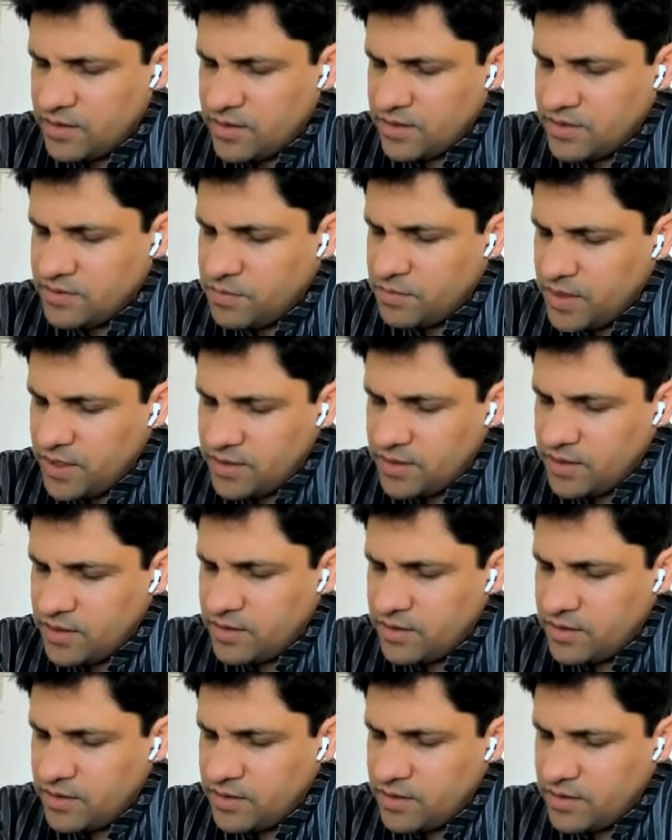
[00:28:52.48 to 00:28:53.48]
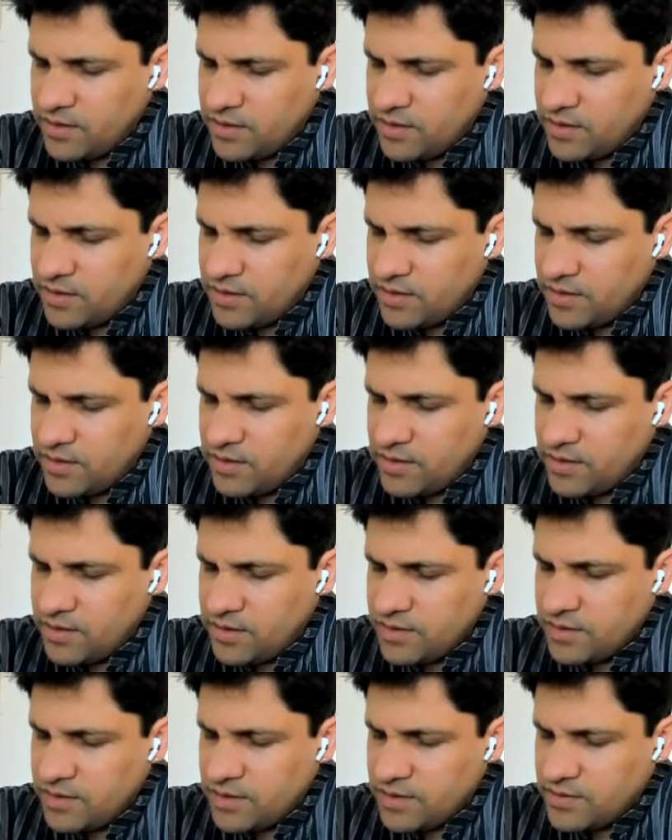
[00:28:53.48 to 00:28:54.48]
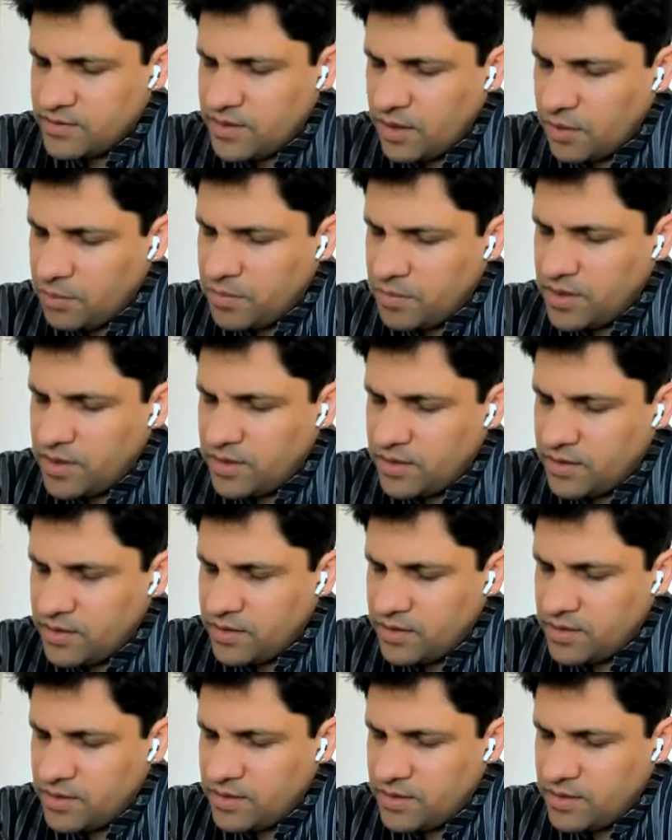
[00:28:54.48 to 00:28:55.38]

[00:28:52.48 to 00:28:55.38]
There's beating. There's thumping.